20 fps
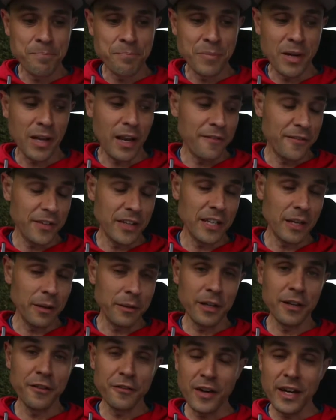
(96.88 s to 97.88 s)
But I figured I'm
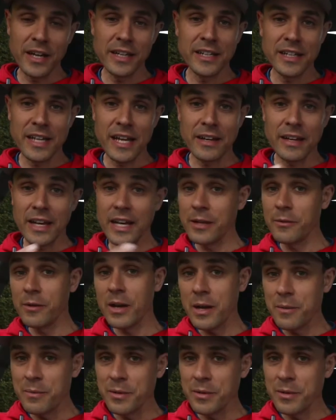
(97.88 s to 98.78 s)
going to find it out anyway,